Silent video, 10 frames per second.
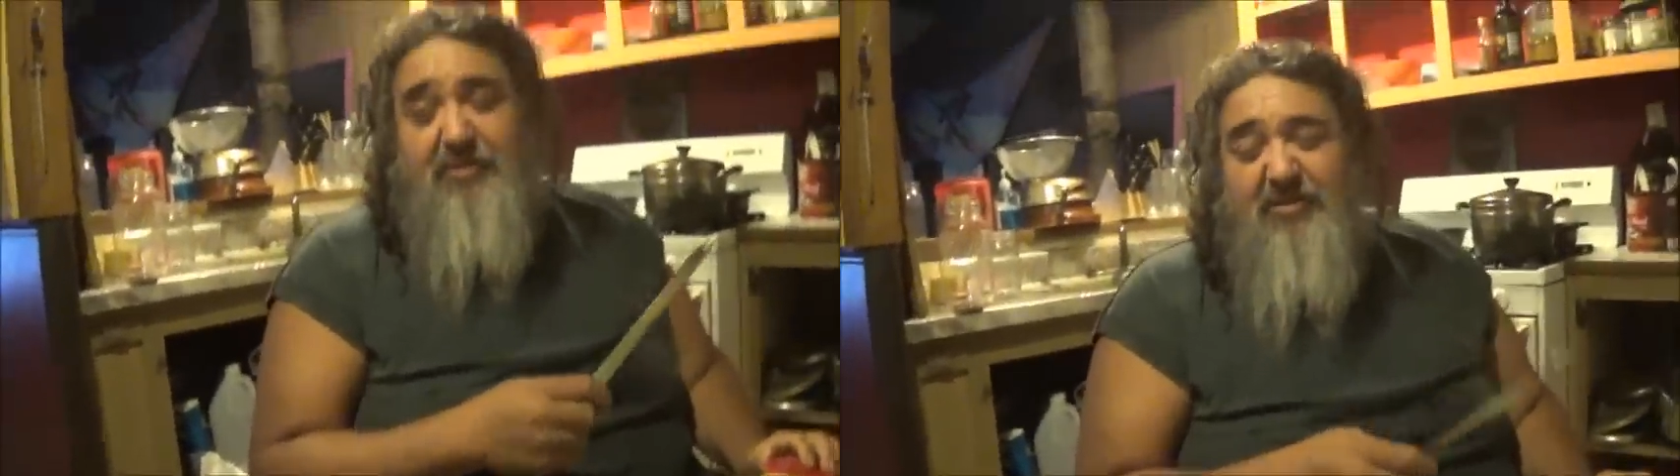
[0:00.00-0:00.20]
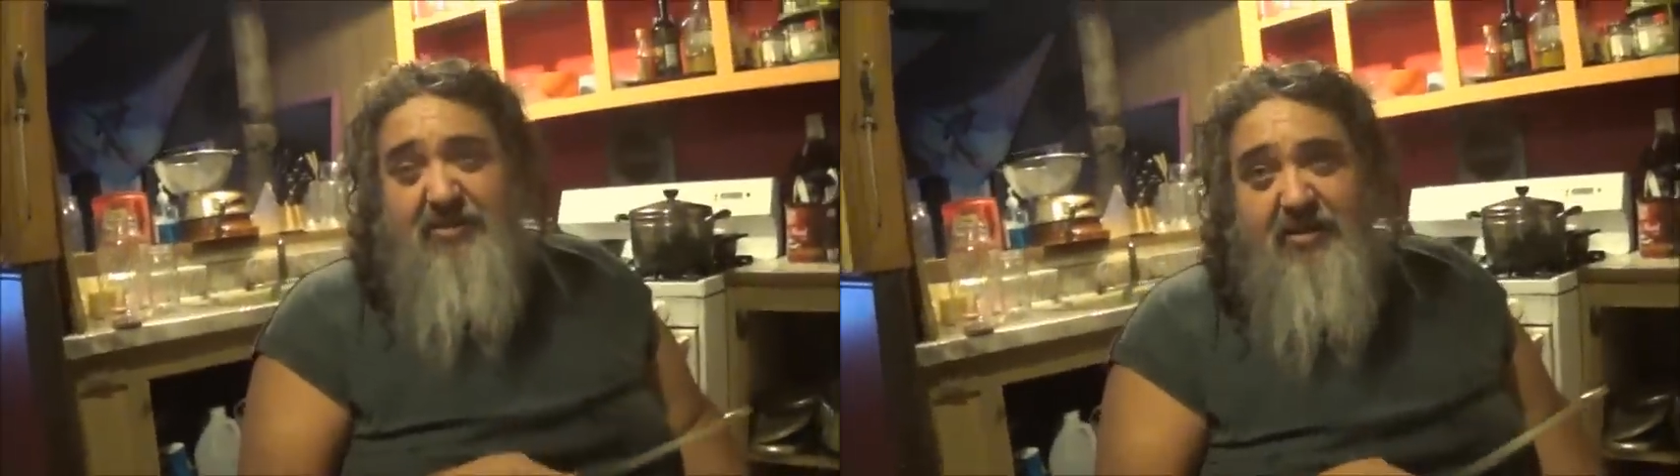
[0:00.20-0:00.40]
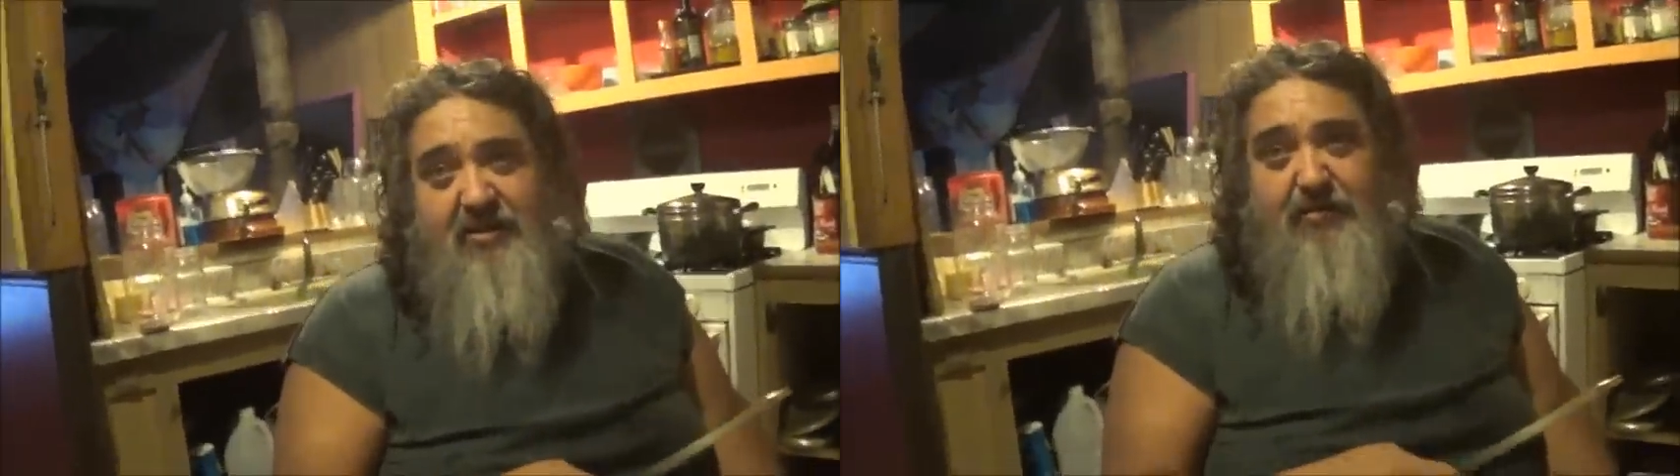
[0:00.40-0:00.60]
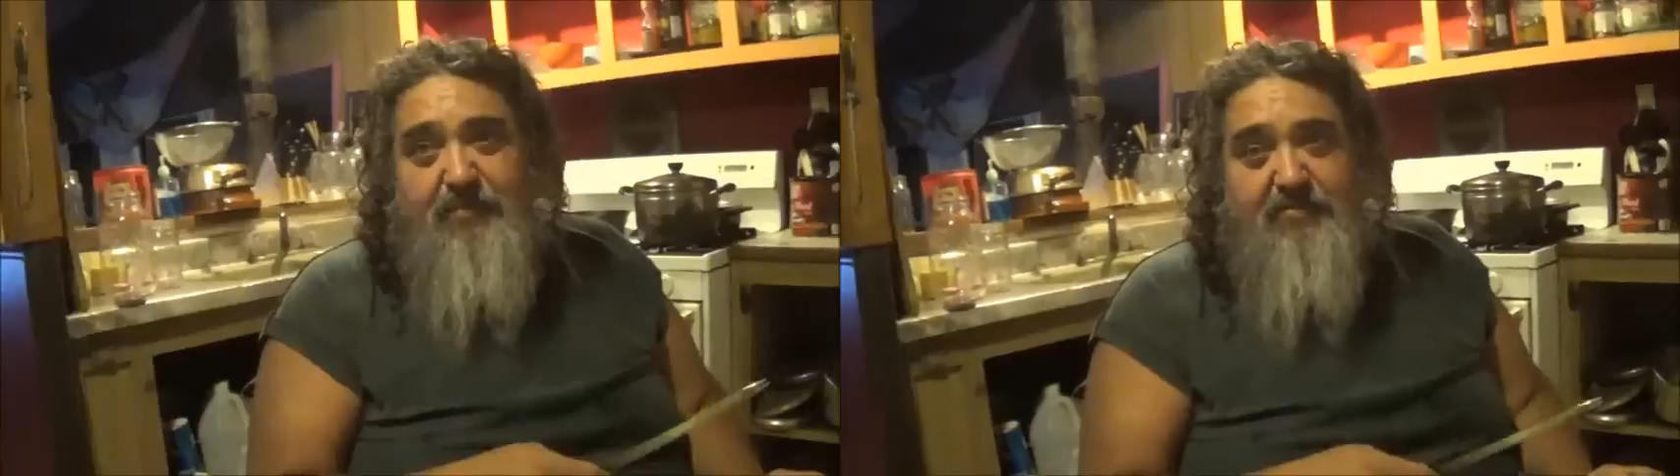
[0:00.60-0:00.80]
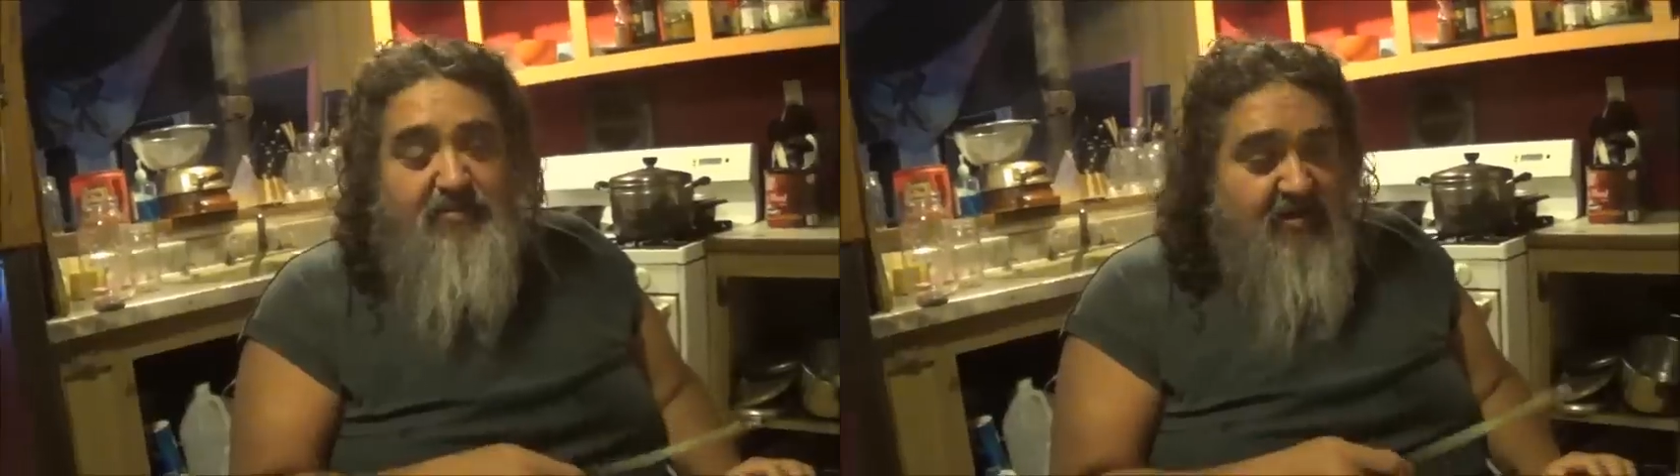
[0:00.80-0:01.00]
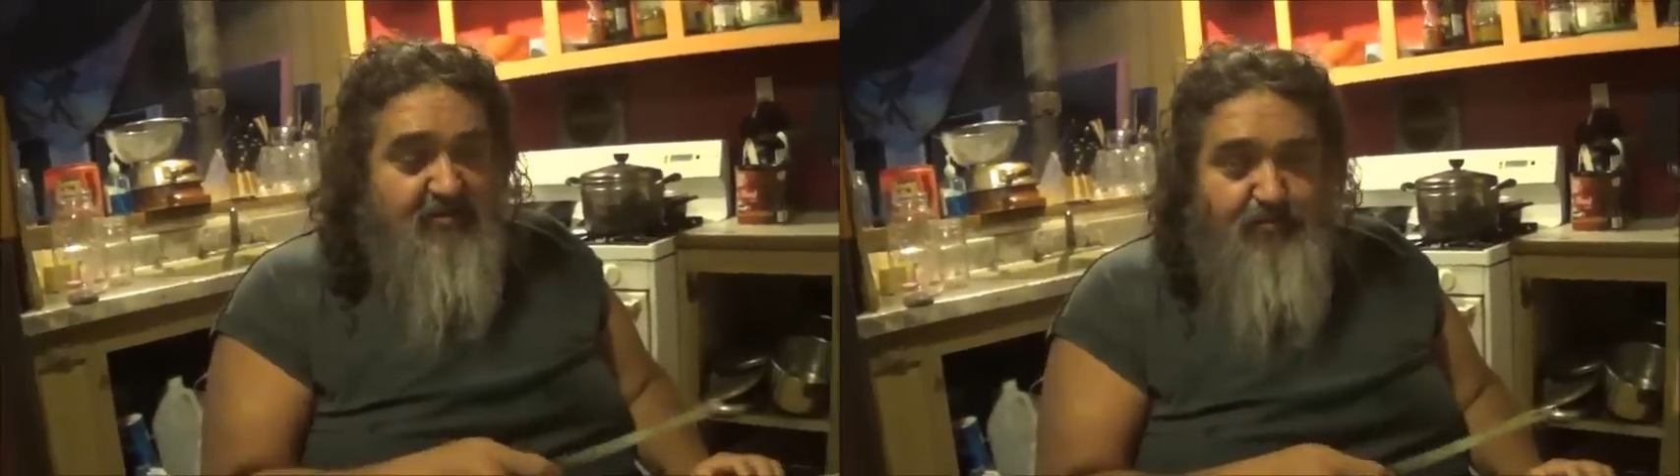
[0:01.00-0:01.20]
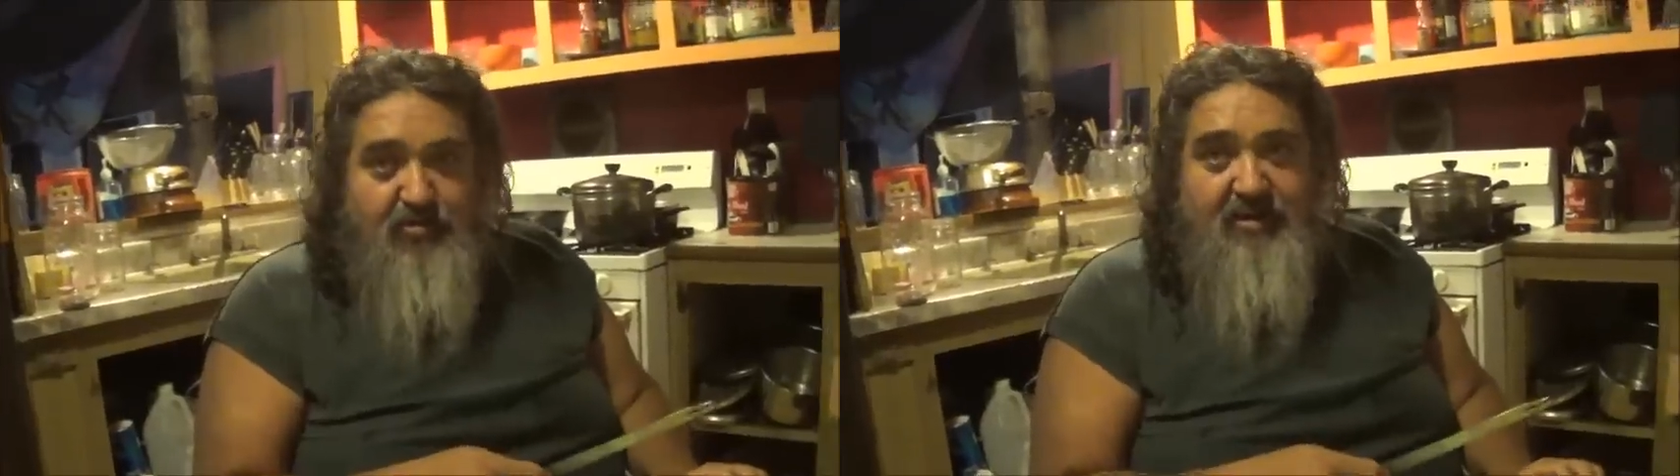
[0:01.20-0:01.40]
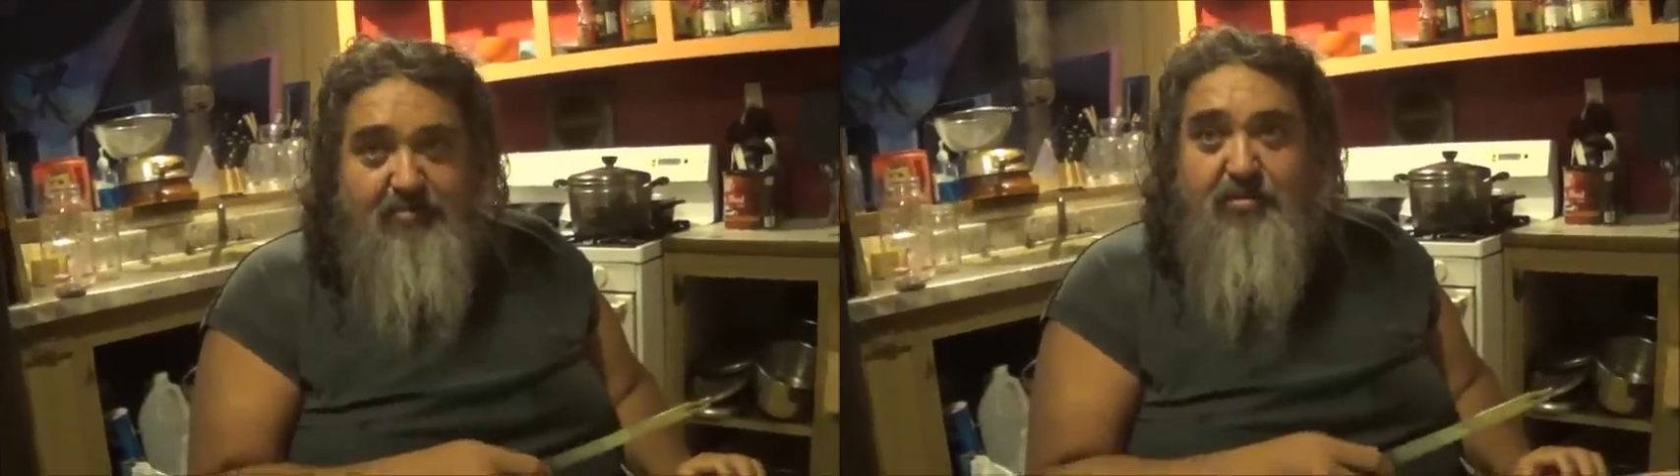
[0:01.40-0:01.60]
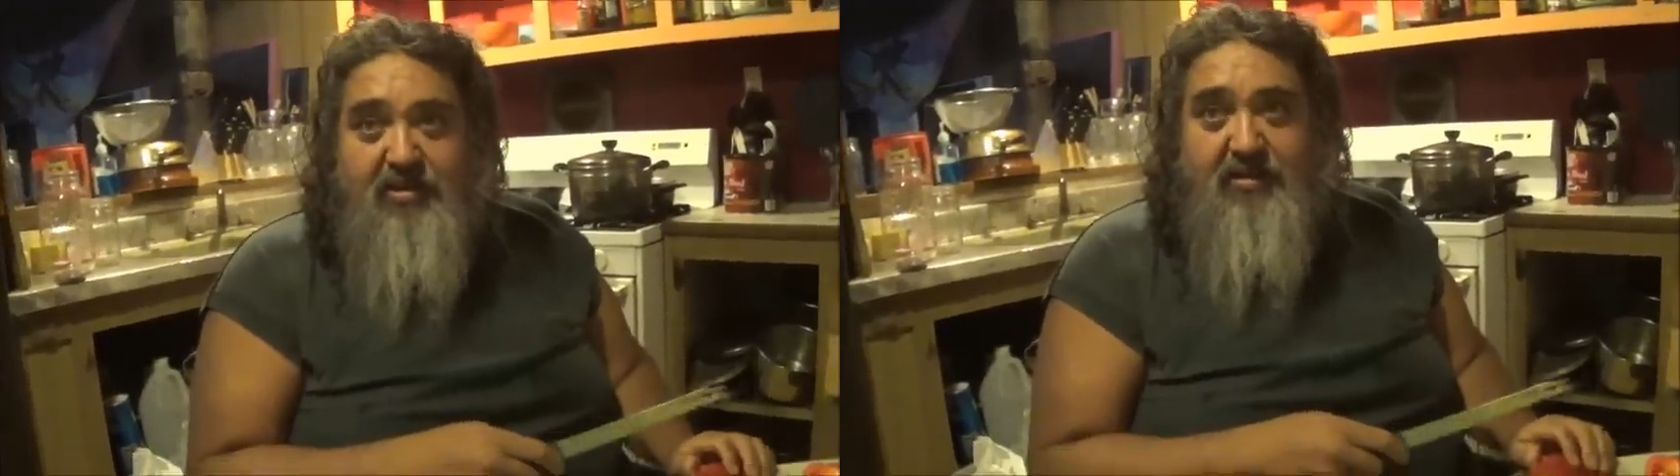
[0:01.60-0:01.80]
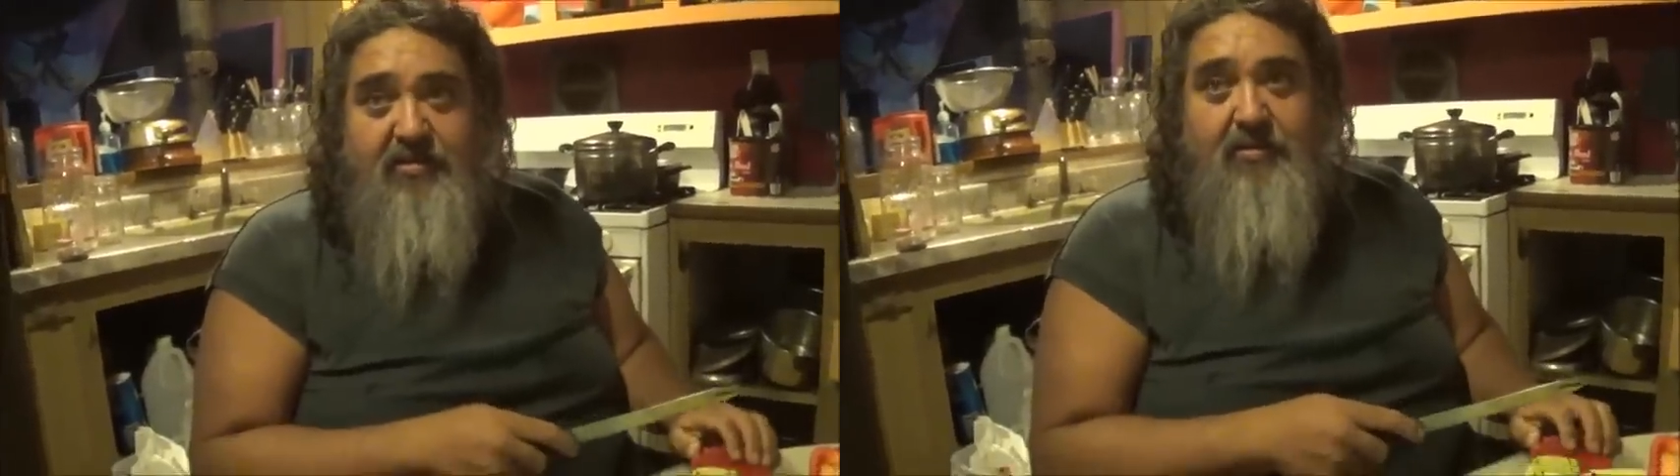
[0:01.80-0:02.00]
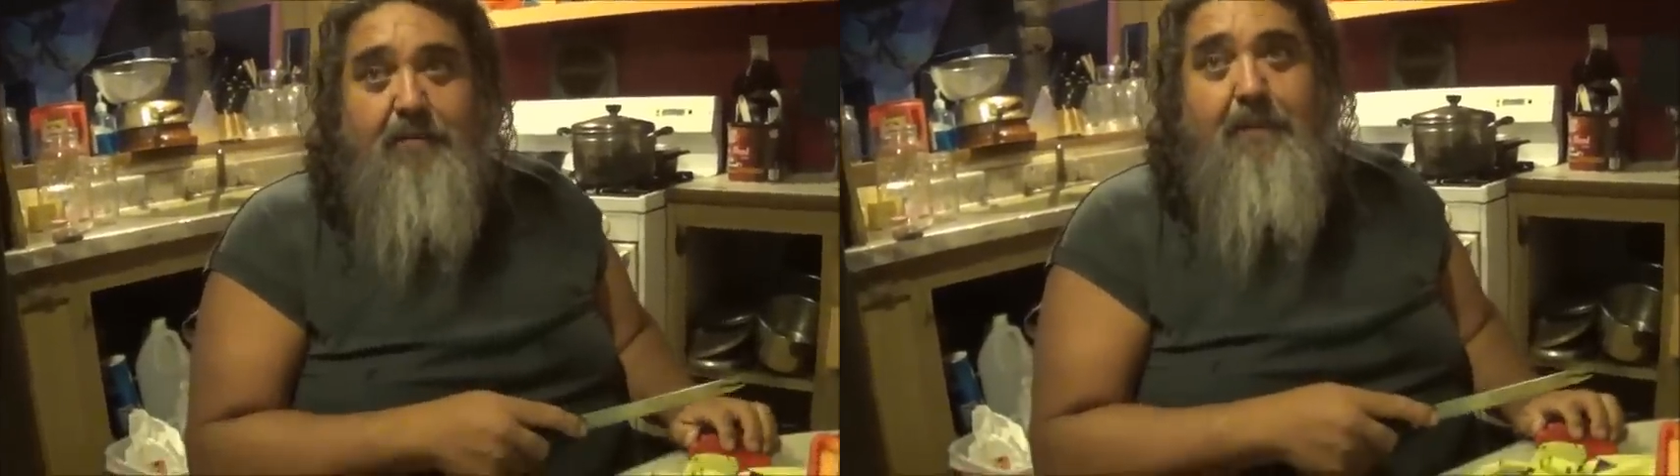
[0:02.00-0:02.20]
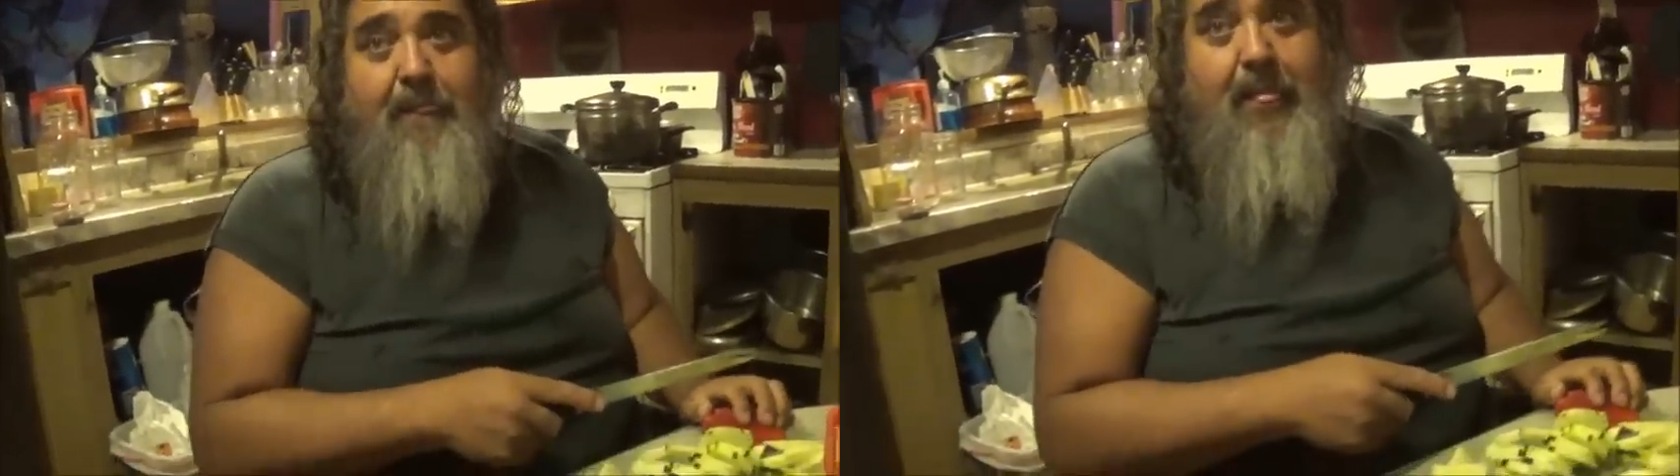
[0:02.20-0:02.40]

hair when he was young. And when I was born, I had blonde hair.